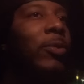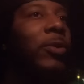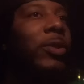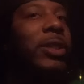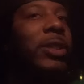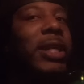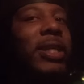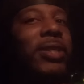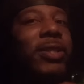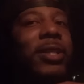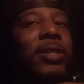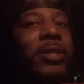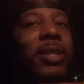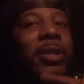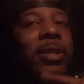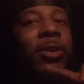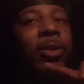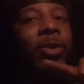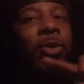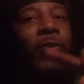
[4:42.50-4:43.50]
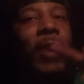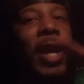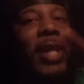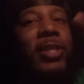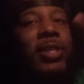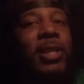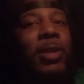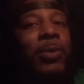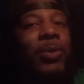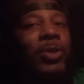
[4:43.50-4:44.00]
distance and the
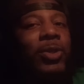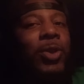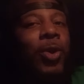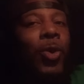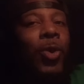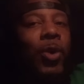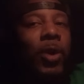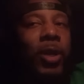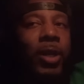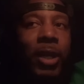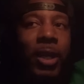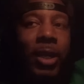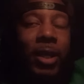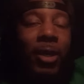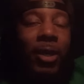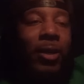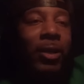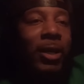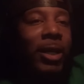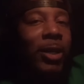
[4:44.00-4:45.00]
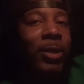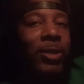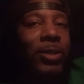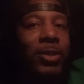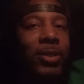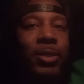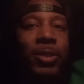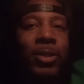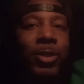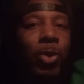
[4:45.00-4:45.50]
direction it was going is
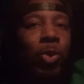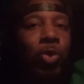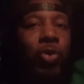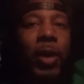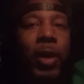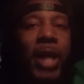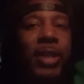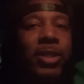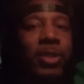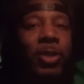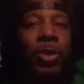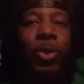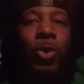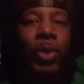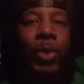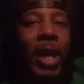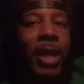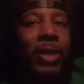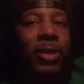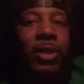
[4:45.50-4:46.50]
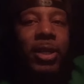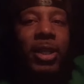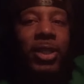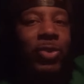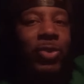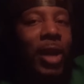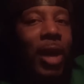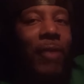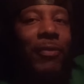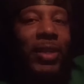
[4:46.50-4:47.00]
too crazy to do that during
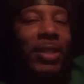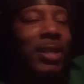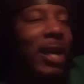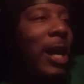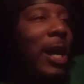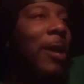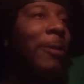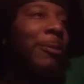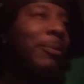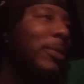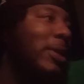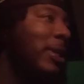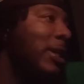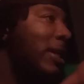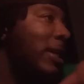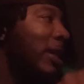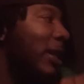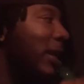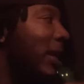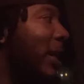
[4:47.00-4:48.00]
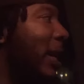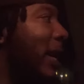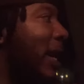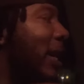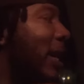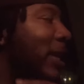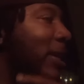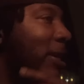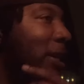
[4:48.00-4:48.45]
traffic time. And